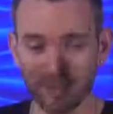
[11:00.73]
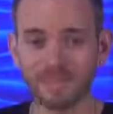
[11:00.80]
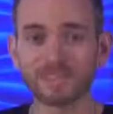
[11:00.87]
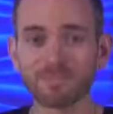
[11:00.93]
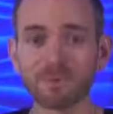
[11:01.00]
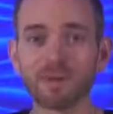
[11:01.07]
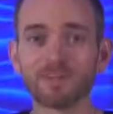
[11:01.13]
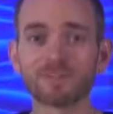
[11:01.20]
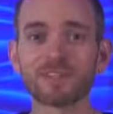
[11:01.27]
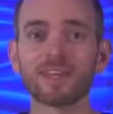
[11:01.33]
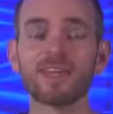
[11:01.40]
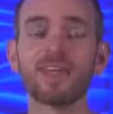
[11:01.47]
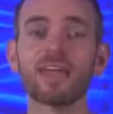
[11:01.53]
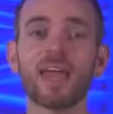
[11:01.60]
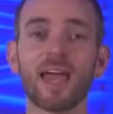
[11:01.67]
We make the
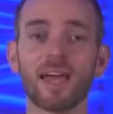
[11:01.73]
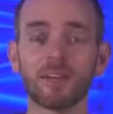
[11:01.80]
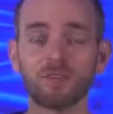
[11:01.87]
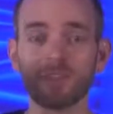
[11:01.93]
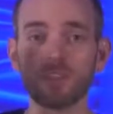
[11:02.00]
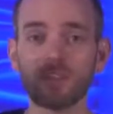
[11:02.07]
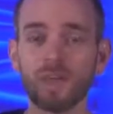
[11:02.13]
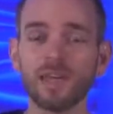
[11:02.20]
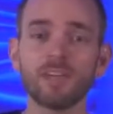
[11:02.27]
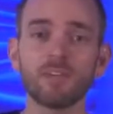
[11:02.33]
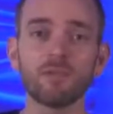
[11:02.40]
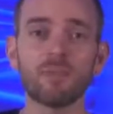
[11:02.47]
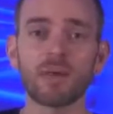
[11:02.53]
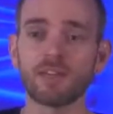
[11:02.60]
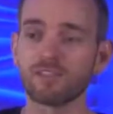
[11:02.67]
post. And on the
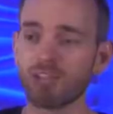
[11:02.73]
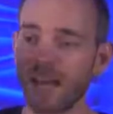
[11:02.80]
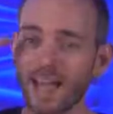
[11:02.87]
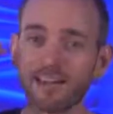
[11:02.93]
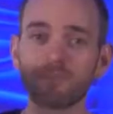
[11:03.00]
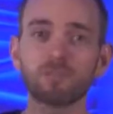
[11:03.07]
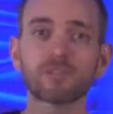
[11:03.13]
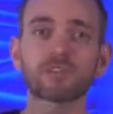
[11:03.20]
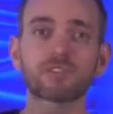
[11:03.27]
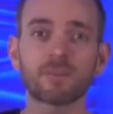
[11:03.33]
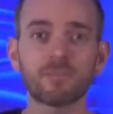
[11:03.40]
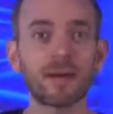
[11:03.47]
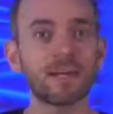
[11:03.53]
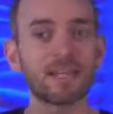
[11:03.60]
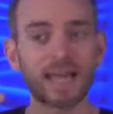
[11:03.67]
thank you page, after
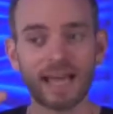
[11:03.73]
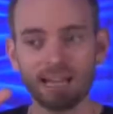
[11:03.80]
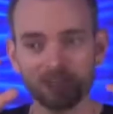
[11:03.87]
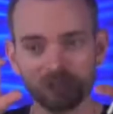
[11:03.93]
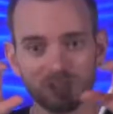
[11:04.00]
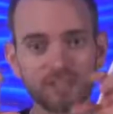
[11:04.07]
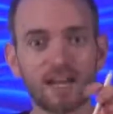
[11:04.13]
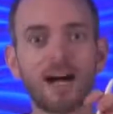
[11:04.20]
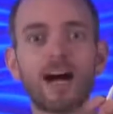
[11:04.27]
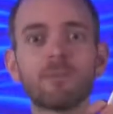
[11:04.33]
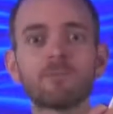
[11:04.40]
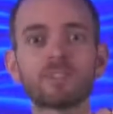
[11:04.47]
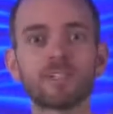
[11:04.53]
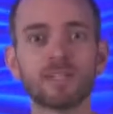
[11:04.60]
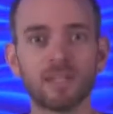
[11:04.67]
somebody actually
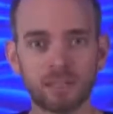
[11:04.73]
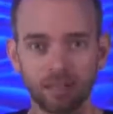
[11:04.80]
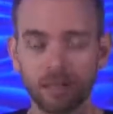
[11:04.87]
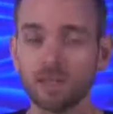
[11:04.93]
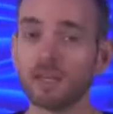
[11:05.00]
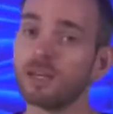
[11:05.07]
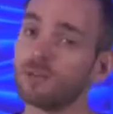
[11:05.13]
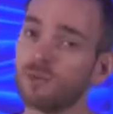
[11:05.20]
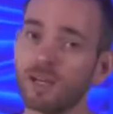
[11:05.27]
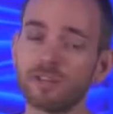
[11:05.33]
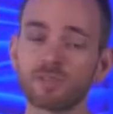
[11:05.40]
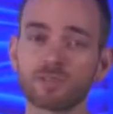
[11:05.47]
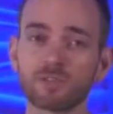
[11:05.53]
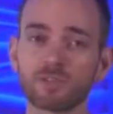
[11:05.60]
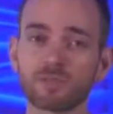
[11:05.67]
opts in and
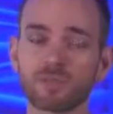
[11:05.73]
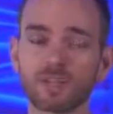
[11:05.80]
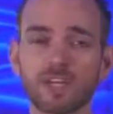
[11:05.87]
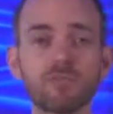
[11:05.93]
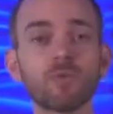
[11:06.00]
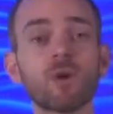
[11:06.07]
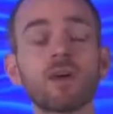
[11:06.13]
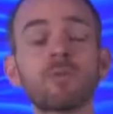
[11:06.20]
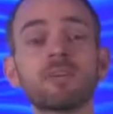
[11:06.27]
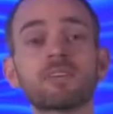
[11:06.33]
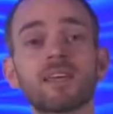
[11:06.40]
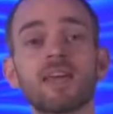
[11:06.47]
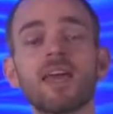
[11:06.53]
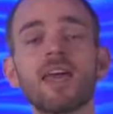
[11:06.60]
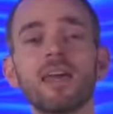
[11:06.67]
registers for the giveaway, we
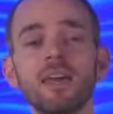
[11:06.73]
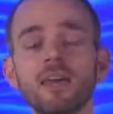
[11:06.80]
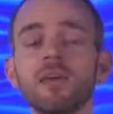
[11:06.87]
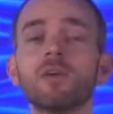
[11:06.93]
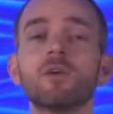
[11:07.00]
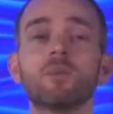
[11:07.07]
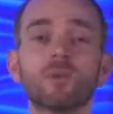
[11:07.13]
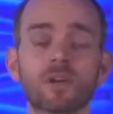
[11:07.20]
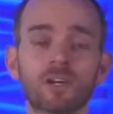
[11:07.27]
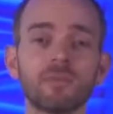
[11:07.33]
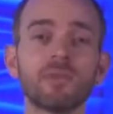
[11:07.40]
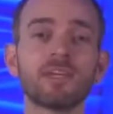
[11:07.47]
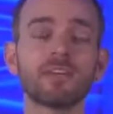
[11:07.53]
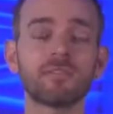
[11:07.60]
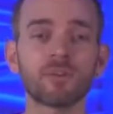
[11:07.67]
say, hey, we're going
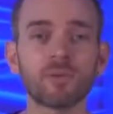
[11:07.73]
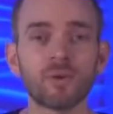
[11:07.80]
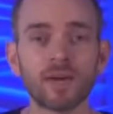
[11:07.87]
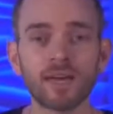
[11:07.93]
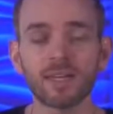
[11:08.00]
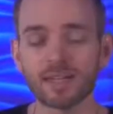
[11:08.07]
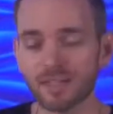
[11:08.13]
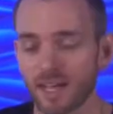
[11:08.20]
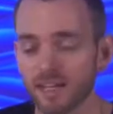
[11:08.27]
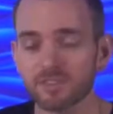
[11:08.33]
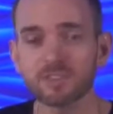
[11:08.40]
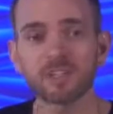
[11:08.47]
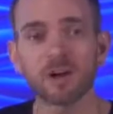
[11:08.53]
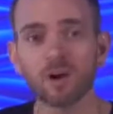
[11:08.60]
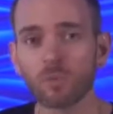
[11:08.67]
to be giving away and
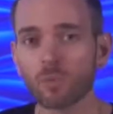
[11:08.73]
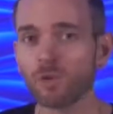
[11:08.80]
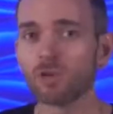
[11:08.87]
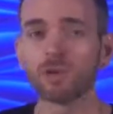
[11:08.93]
announcing our